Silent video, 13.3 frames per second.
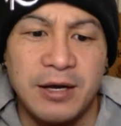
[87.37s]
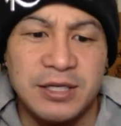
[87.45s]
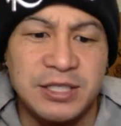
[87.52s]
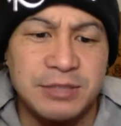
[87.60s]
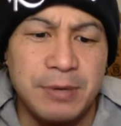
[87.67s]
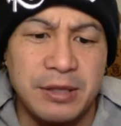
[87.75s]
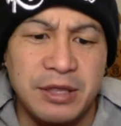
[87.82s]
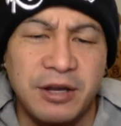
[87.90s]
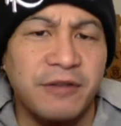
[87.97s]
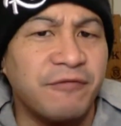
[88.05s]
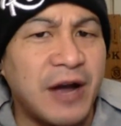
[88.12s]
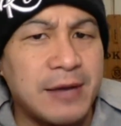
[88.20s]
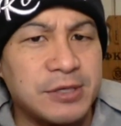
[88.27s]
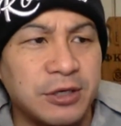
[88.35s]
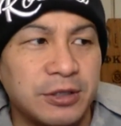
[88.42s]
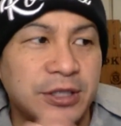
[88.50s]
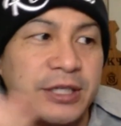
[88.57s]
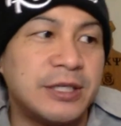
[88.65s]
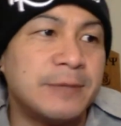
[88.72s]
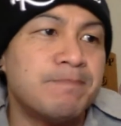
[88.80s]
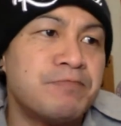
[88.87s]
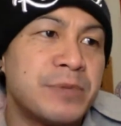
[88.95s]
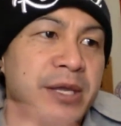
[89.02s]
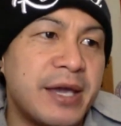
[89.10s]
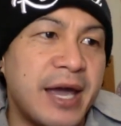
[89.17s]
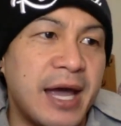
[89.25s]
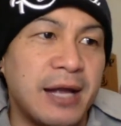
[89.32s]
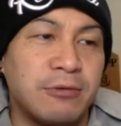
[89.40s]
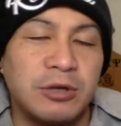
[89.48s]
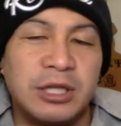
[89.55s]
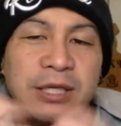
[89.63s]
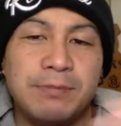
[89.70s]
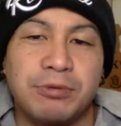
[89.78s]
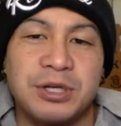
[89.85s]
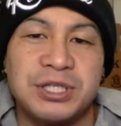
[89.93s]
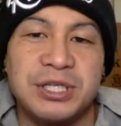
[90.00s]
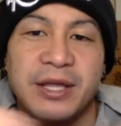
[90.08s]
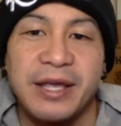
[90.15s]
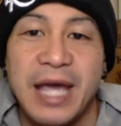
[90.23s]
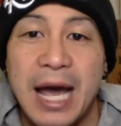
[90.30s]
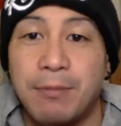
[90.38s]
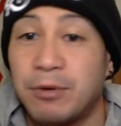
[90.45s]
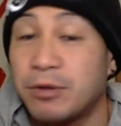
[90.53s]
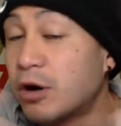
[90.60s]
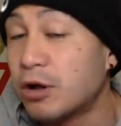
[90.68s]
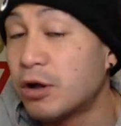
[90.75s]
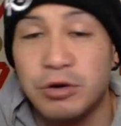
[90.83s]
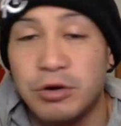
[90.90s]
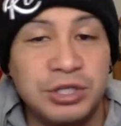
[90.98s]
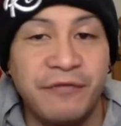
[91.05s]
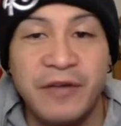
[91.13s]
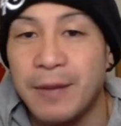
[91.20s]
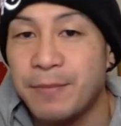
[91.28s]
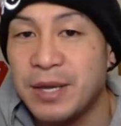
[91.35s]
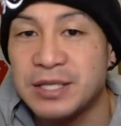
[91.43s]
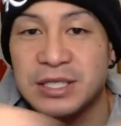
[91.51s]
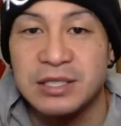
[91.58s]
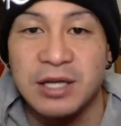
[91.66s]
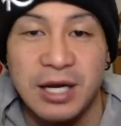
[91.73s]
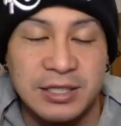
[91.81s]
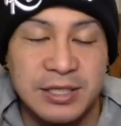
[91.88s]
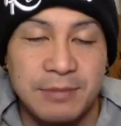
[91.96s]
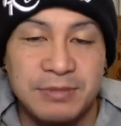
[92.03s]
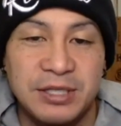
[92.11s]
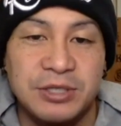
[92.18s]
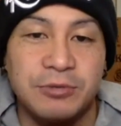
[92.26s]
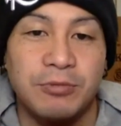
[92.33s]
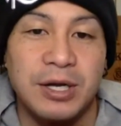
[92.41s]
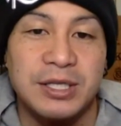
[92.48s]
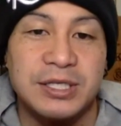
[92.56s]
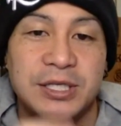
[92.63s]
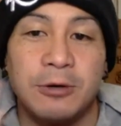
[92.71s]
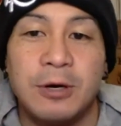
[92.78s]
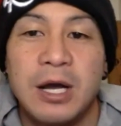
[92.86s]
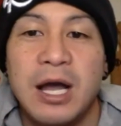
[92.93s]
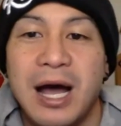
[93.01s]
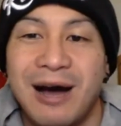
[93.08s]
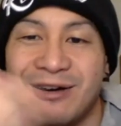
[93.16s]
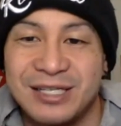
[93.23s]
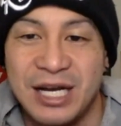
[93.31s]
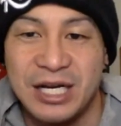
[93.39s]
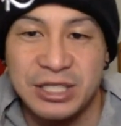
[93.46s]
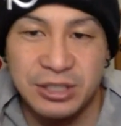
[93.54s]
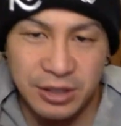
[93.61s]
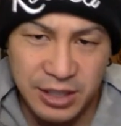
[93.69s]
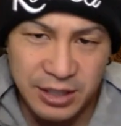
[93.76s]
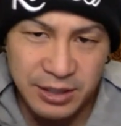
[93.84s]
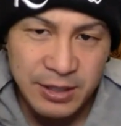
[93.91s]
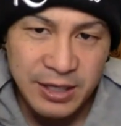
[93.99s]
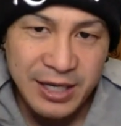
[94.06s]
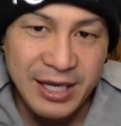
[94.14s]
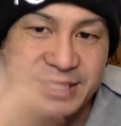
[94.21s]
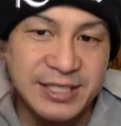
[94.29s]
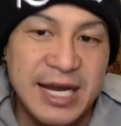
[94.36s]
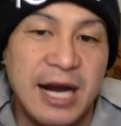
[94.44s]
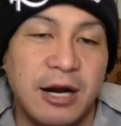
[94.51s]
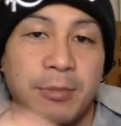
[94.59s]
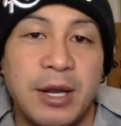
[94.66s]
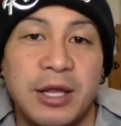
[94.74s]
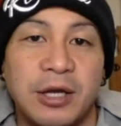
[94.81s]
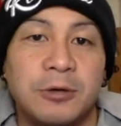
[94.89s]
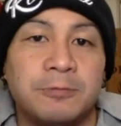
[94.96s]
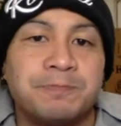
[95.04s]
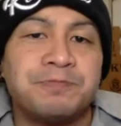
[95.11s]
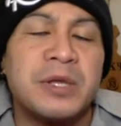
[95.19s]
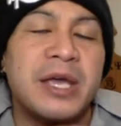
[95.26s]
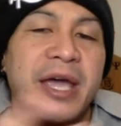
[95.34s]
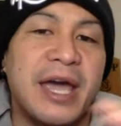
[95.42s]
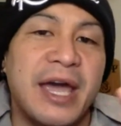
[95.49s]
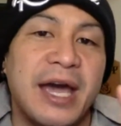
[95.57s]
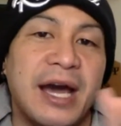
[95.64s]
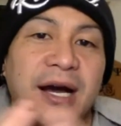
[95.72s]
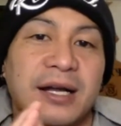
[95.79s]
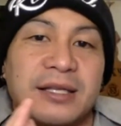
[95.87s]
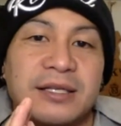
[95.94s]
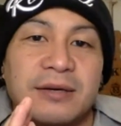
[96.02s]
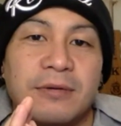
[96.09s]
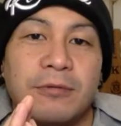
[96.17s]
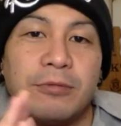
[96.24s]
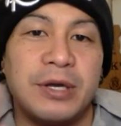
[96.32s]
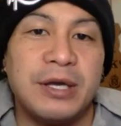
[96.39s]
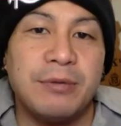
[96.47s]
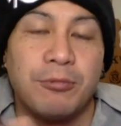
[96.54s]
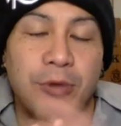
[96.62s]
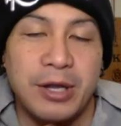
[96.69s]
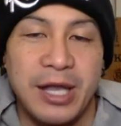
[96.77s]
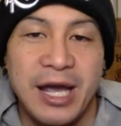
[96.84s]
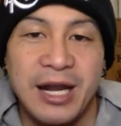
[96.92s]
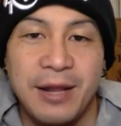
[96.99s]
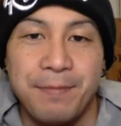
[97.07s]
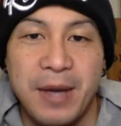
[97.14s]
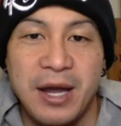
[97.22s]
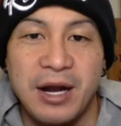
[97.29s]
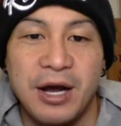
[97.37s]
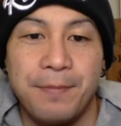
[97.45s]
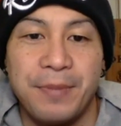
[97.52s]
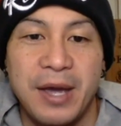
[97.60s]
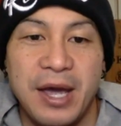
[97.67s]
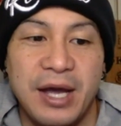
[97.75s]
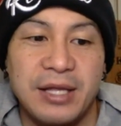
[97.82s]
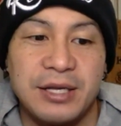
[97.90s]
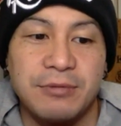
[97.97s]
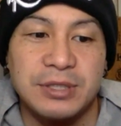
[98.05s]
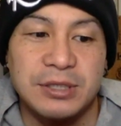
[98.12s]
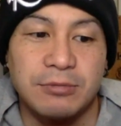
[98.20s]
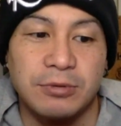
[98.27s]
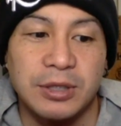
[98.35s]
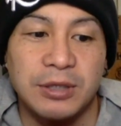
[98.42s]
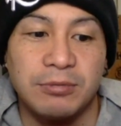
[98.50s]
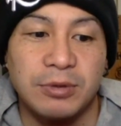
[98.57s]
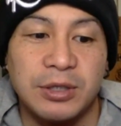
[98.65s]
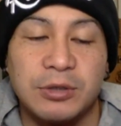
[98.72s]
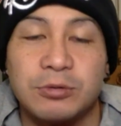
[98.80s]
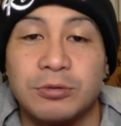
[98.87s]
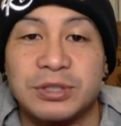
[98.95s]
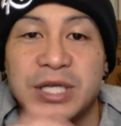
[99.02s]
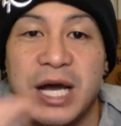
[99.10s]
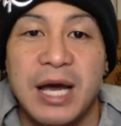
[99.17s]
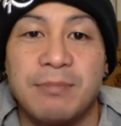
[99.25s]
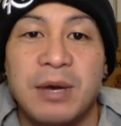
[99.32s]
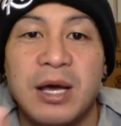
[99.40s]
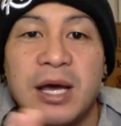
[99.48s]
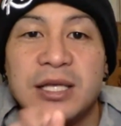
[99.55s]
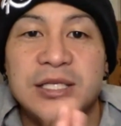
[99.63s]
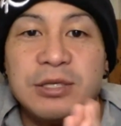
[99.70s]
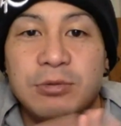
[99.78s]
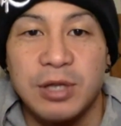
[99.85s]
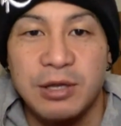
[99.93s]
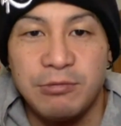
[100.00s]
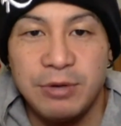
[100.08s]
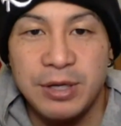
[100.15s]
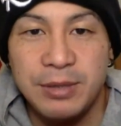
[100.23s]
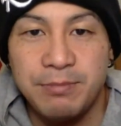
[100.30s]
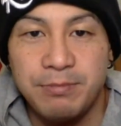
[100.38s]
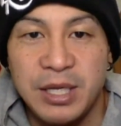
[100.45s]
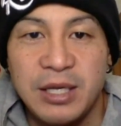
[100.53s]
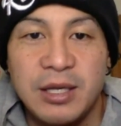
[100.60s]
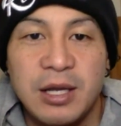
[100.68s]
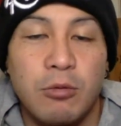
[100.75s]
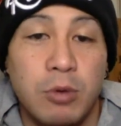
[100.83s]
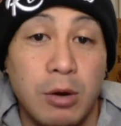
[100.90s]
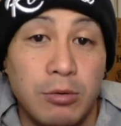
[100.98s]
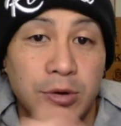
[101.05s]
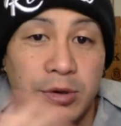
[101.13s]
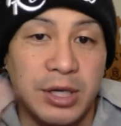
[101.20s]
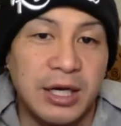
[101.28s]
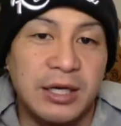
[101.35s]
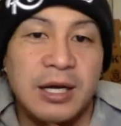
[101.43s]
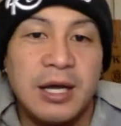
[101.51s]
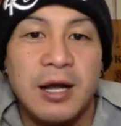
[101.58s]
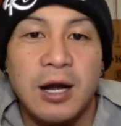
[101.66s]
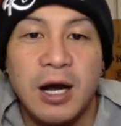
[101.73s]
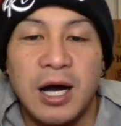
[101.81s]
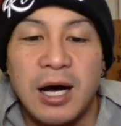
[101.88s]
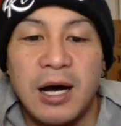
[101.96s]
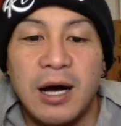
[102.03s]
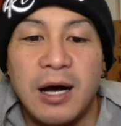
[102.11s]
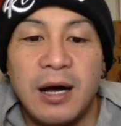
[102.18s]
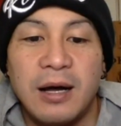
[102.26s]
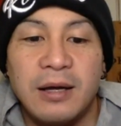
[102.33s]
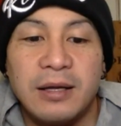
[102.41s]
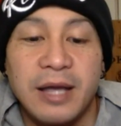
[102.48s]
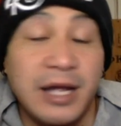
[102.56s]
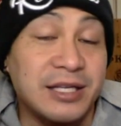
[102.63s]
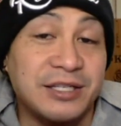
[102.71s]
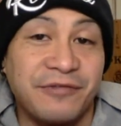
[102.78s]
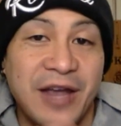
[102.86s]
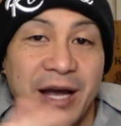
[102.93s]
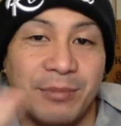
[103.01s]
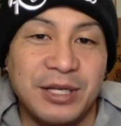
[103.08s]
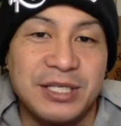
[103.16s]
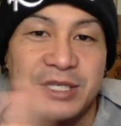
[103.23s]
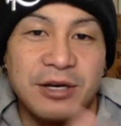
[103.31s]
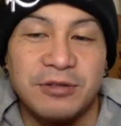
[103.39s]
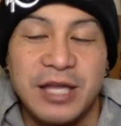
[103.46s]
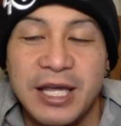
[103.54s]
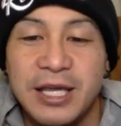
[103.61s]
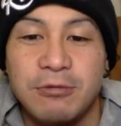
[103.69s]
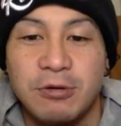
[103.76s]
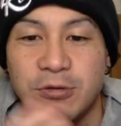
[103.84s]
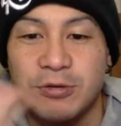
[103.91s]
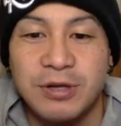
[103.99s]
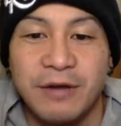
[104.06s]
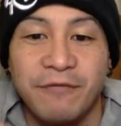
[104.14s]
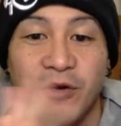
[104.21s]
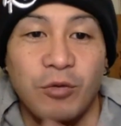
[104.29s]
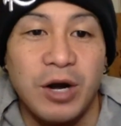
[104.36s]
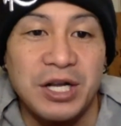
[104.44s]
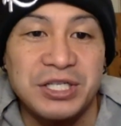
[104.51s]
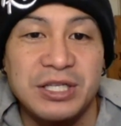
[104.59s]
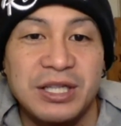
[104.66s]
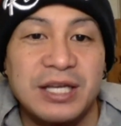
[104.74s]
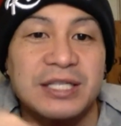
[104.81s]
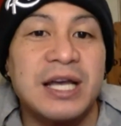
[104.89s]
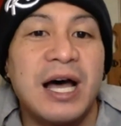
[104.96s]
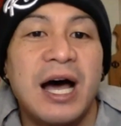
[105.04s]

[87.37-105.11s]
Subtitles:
It's just about the good vibes only and really bridging the gap with all 32 fan bases lockstepped into one. So I was actually in Sacramento and we went ahead and met up, and it was a really, really cool time to really meet Waruna and his family. So thank you, Waruna, if you're watching this.